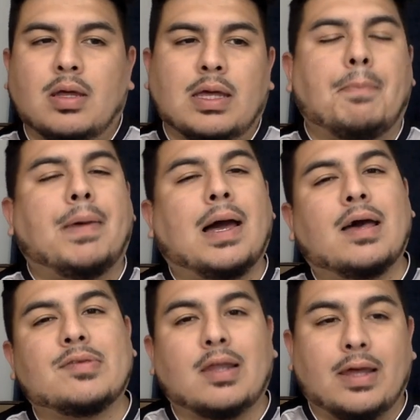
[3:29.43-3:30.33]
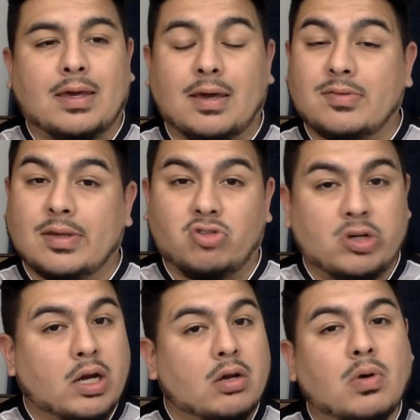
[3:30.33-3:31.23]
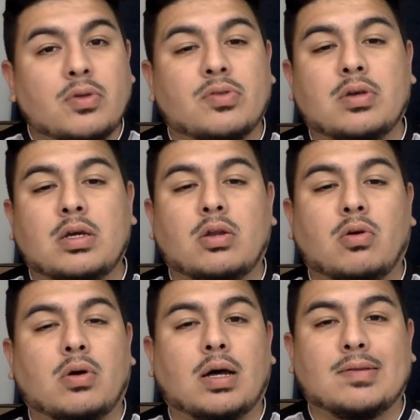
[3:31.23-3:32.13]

get past the leg kicks, because Jared was, you know,